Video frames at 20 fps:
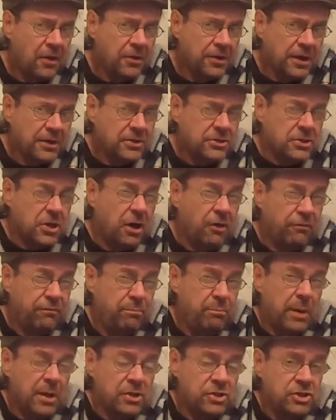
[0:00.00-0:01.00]
on a
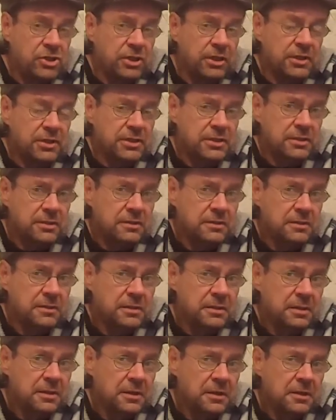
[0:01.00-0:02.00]
tough budget,
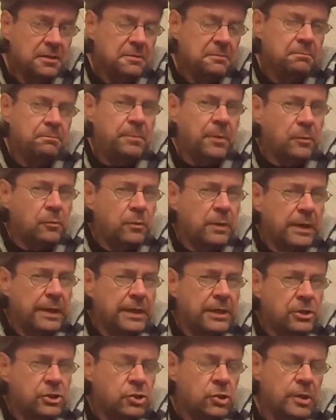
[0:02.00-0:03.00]
but
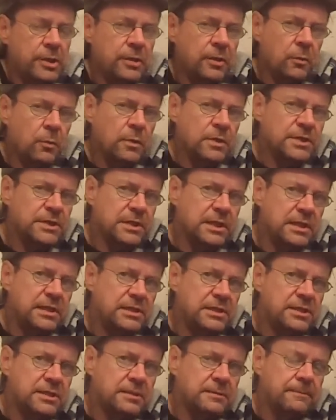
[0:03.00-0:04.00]
really enjoy the
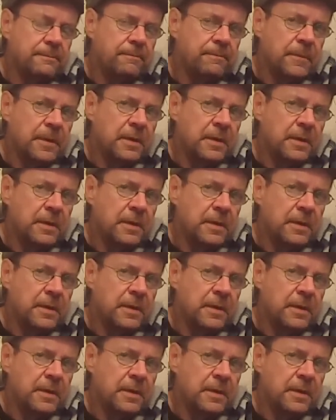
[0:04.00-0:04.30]
whiskies,